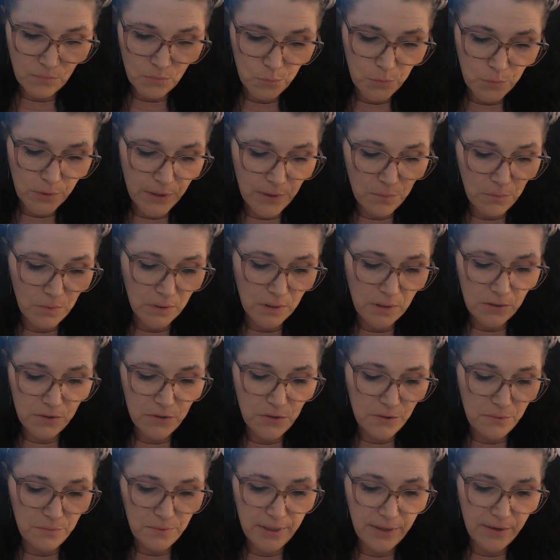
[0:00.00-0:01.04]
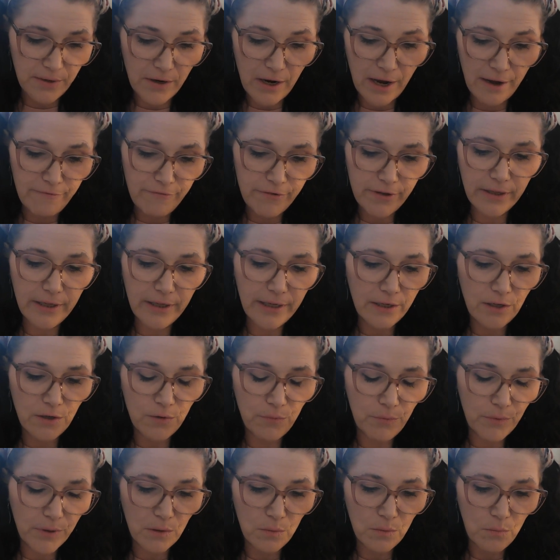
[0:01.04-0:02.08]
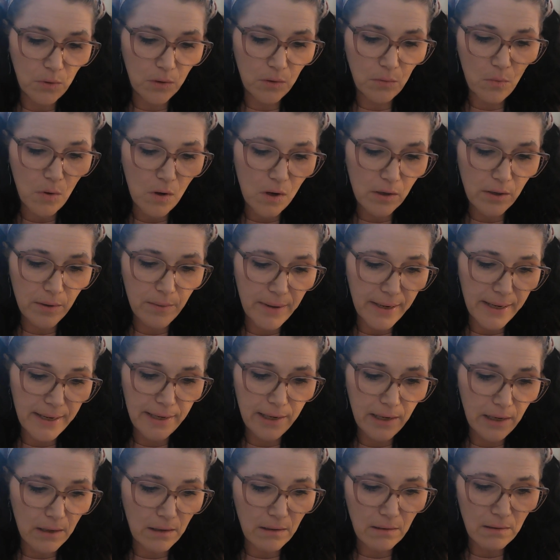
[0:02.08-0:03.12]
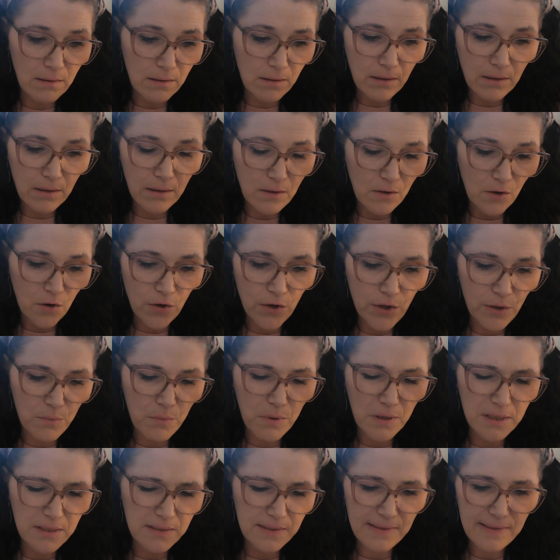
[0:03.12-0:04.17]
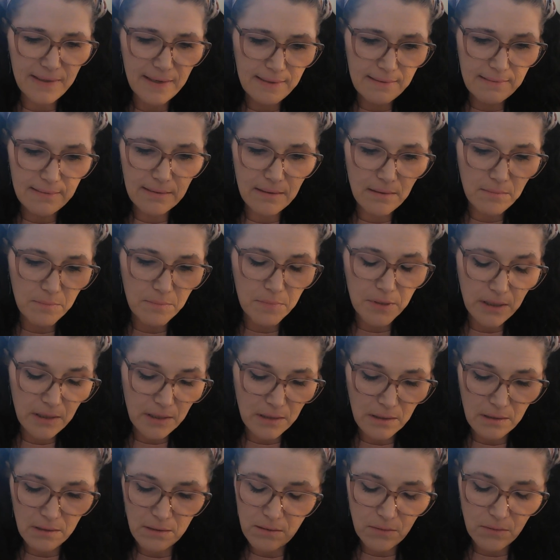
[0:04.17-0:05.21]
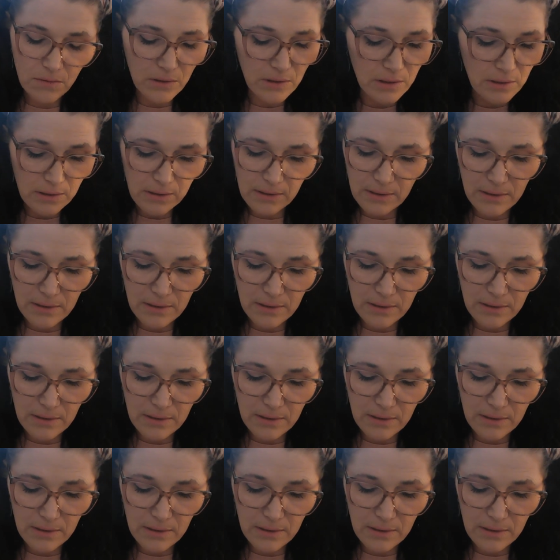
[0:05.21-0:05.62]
what you want to do here. I feel like you really want to walk away or you want to say something or,